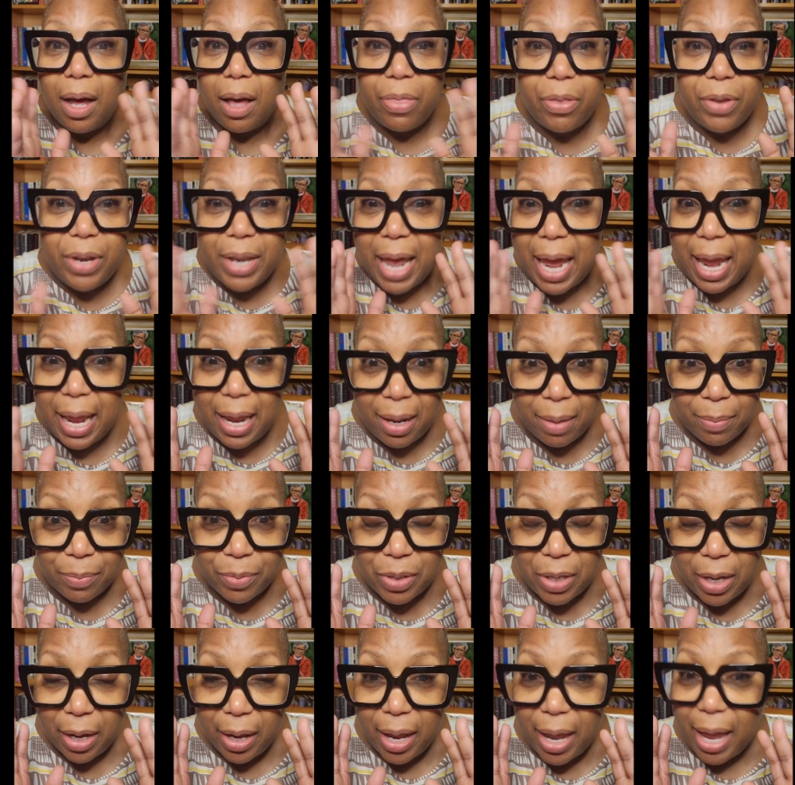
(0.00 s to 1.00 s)
other
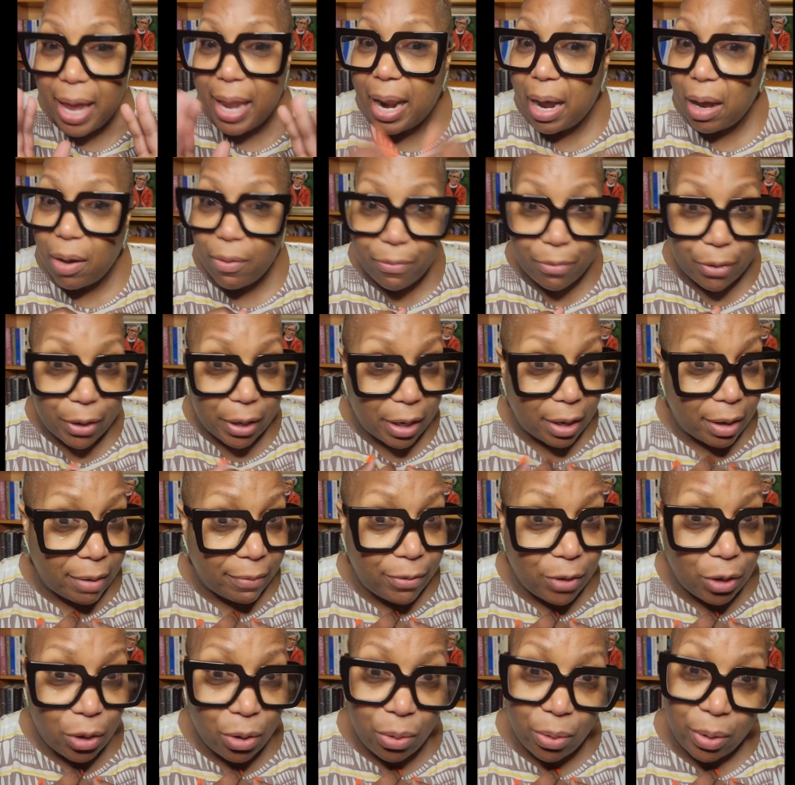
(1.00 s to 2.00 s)
names and I'll
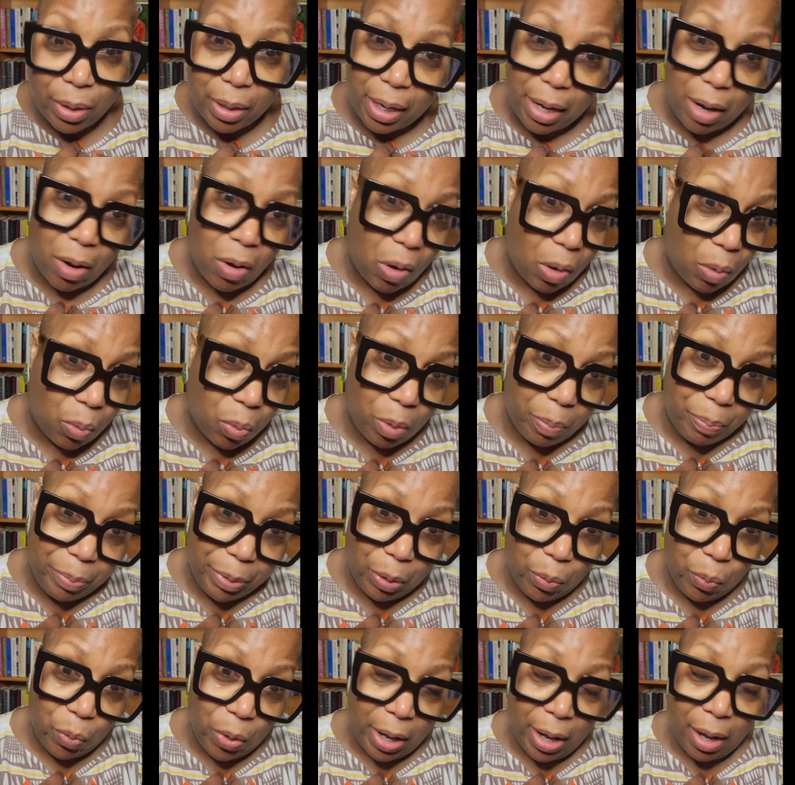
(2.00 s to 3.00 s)
forgive you and all will
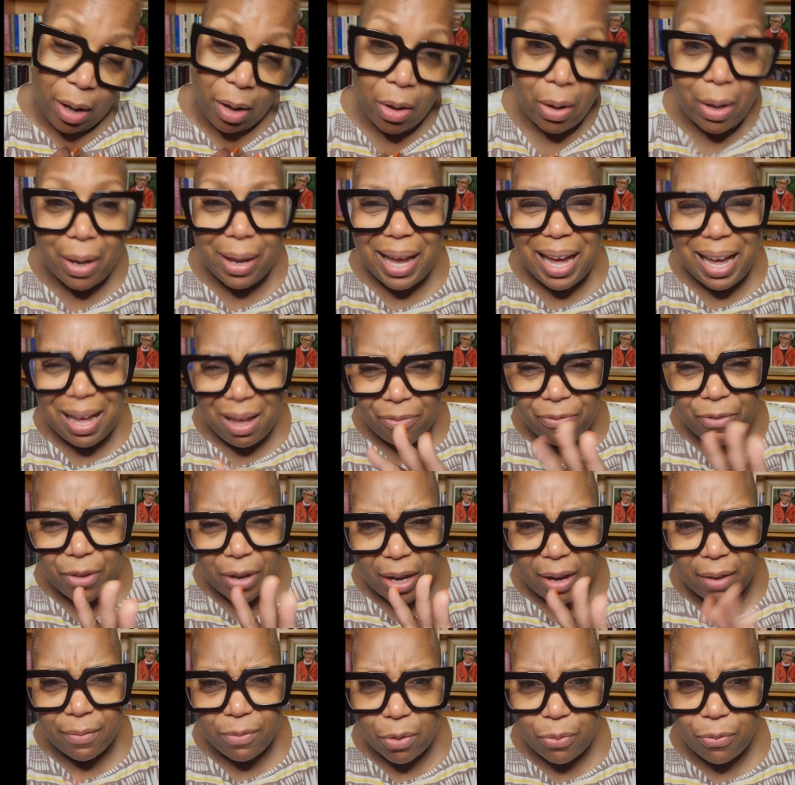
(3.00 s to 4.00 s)
be well. I'll
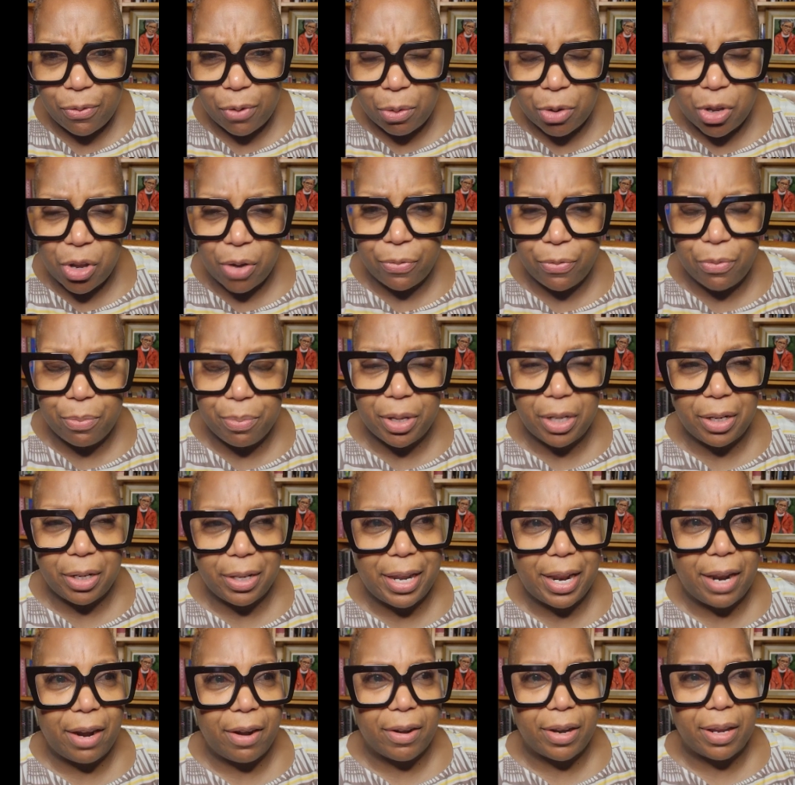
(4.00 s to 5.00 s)
forgive you for your
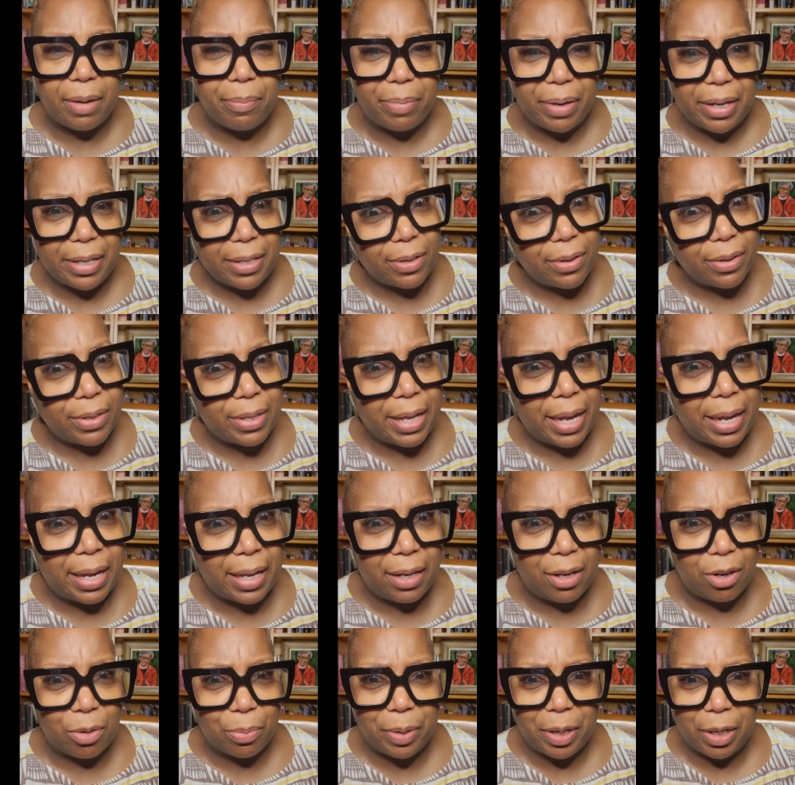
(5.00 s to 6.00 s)
familiarity, but it's going to take
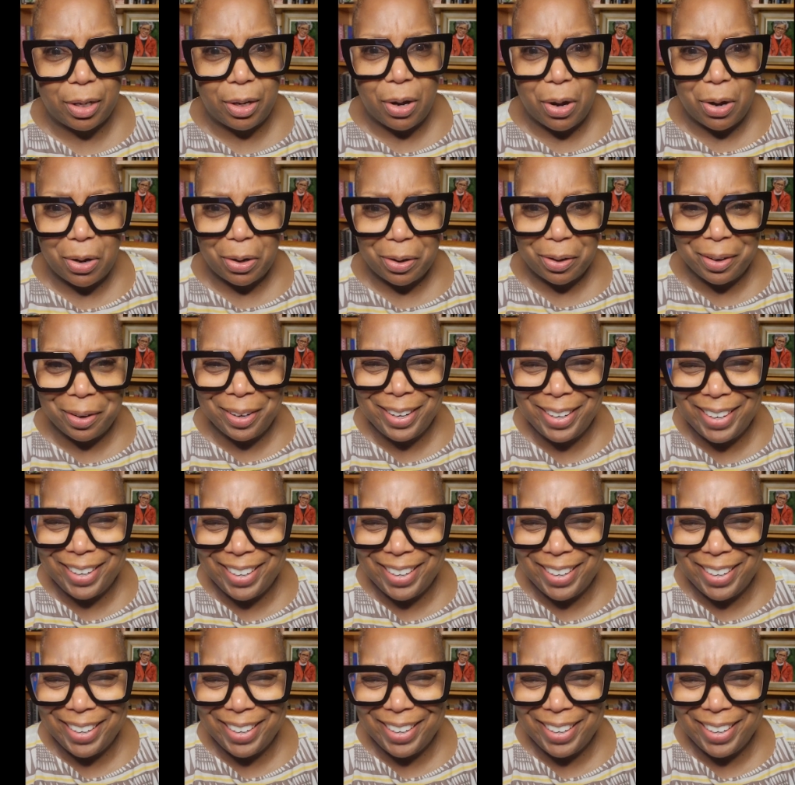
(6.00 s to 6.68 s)
a little bit longer.